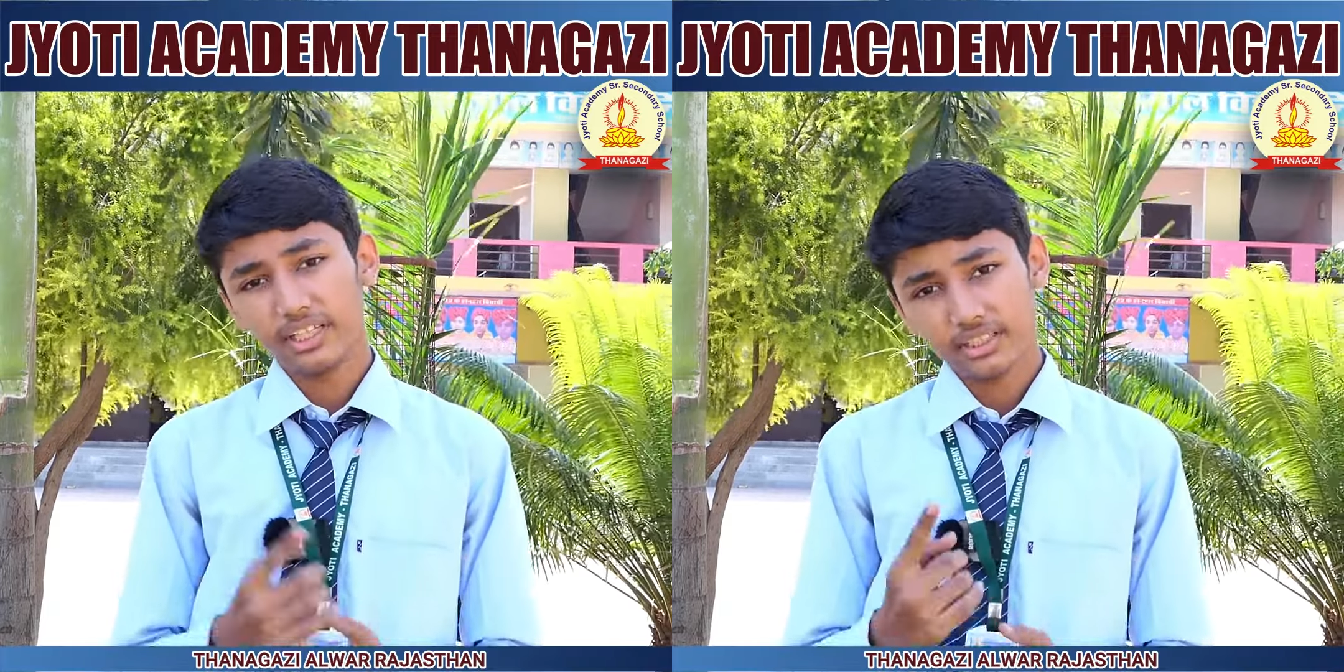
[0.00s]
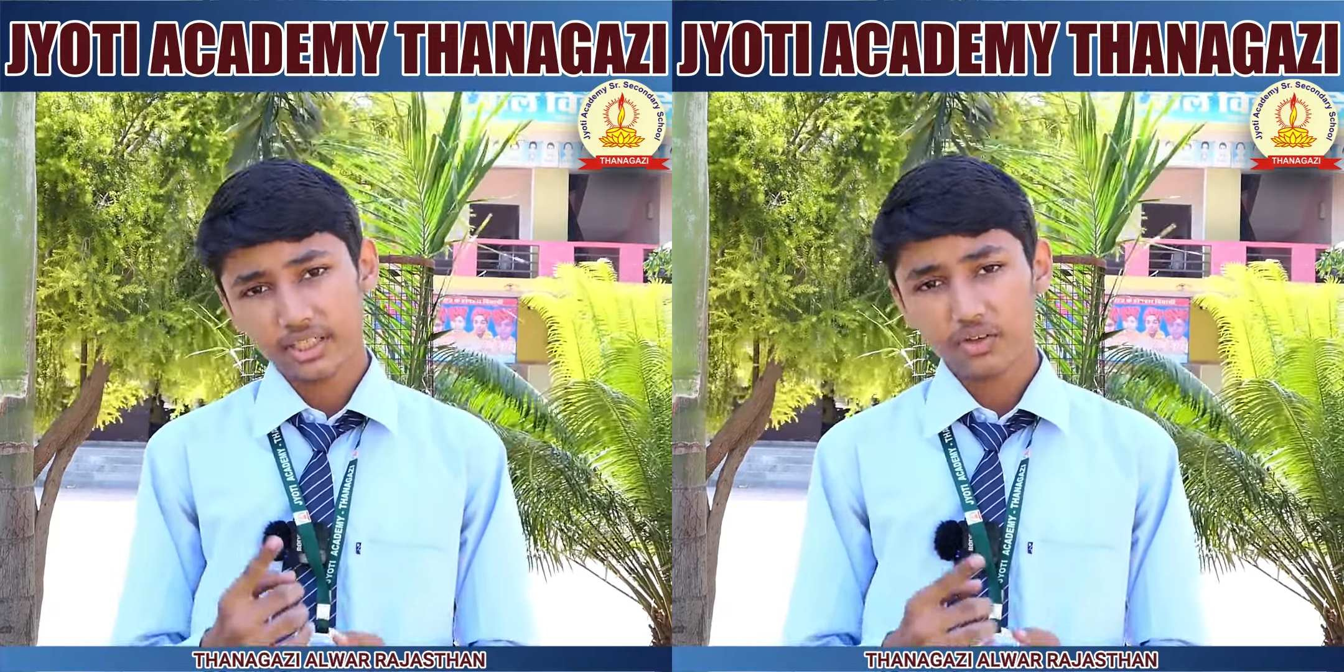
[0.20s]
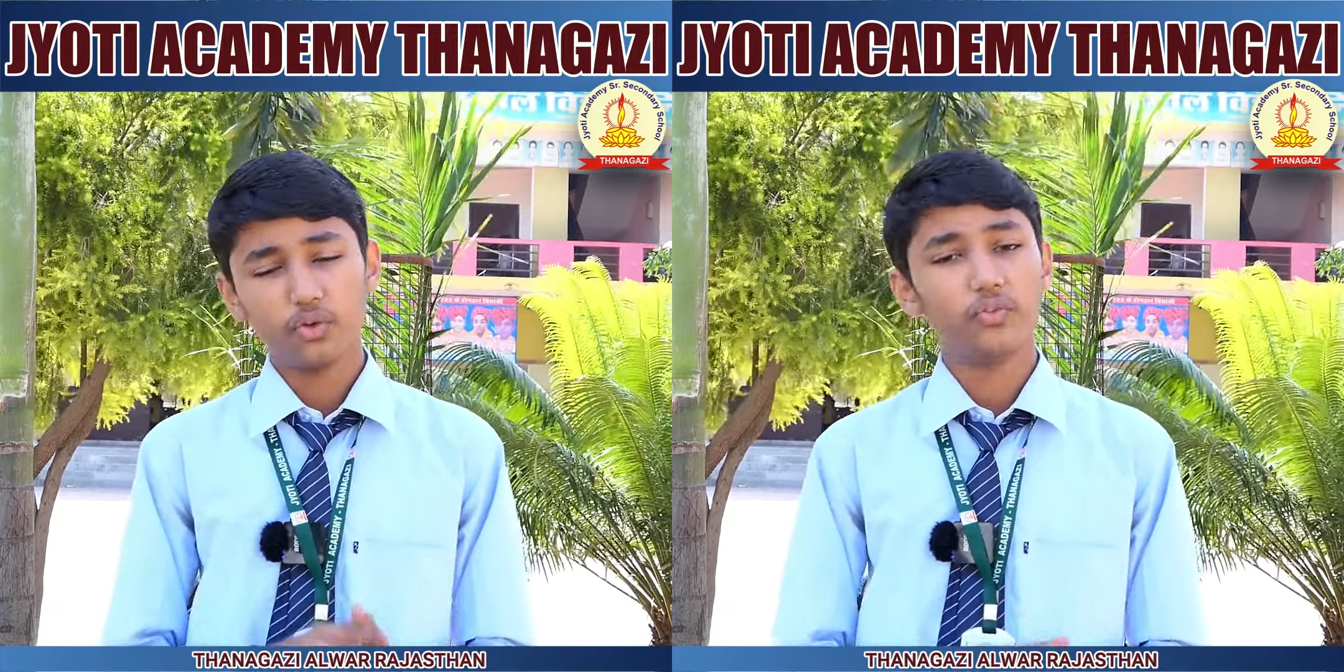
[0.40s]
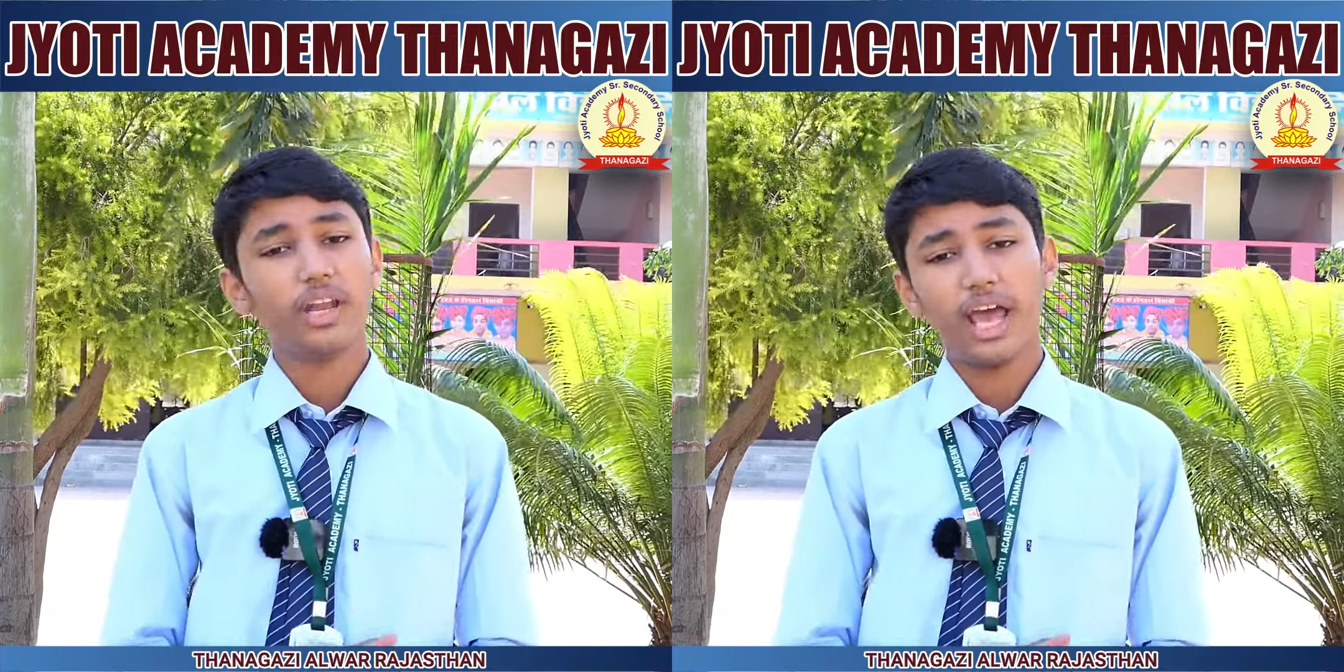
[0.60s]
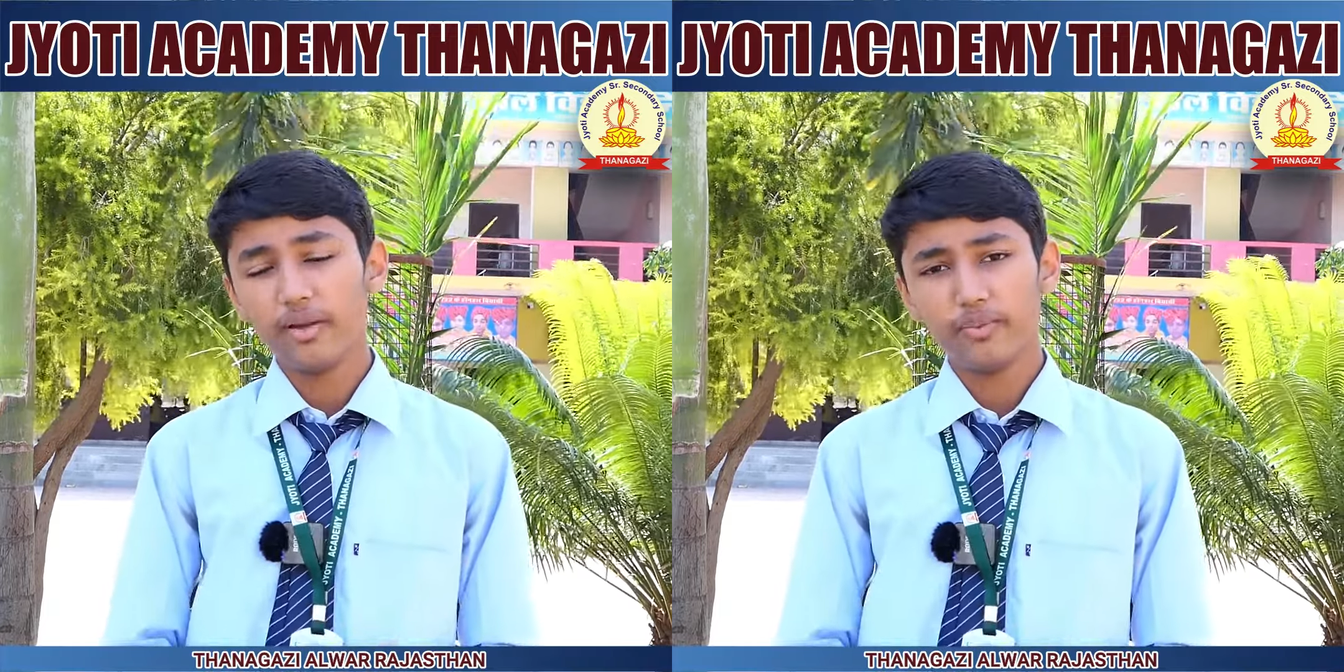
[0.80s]
teacher who will
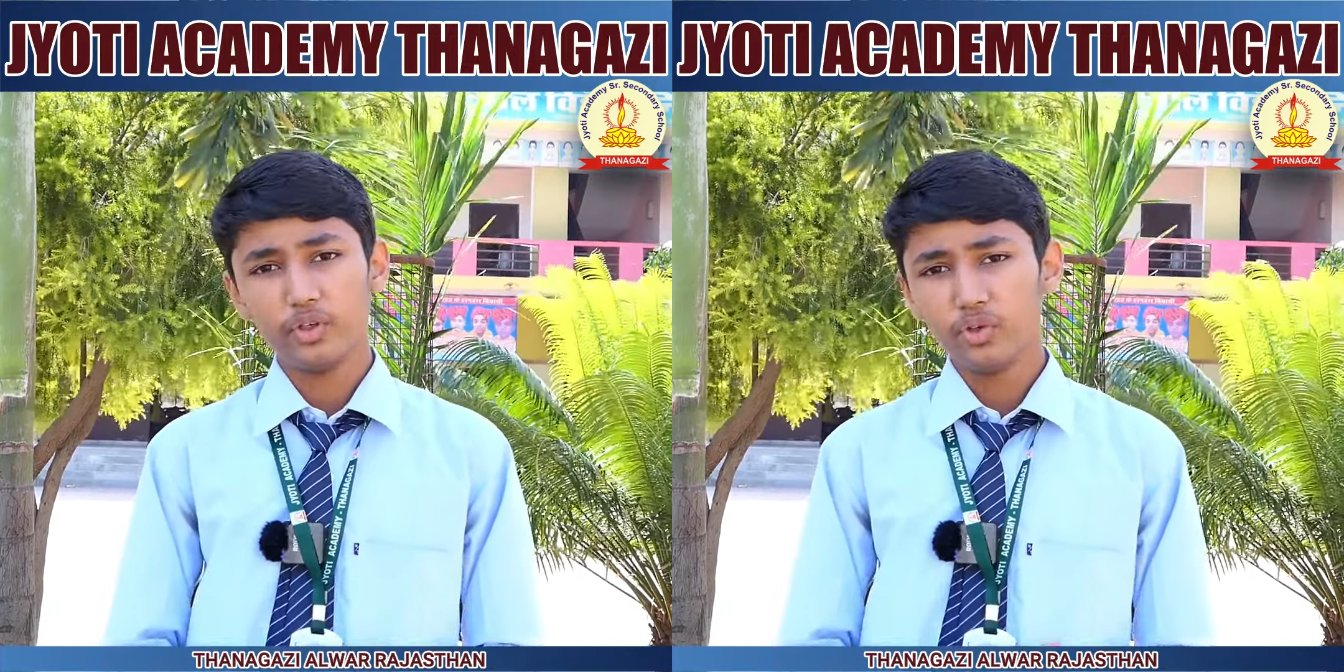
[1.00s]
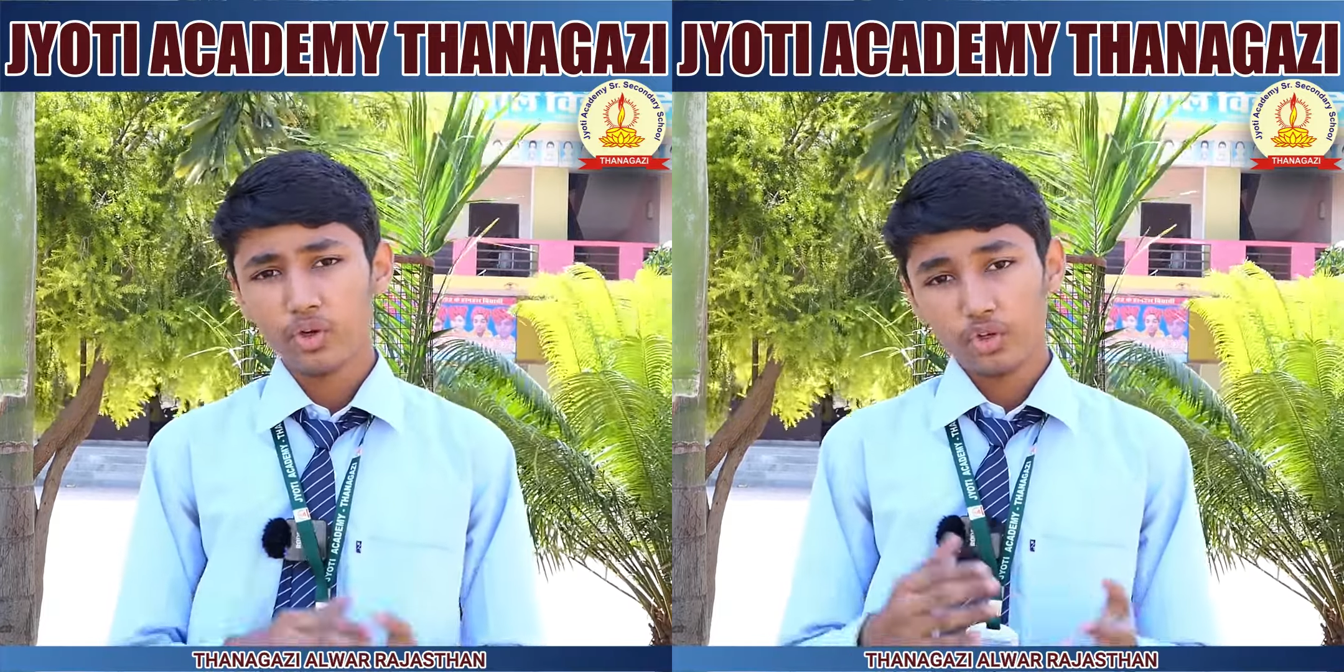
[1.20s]
help you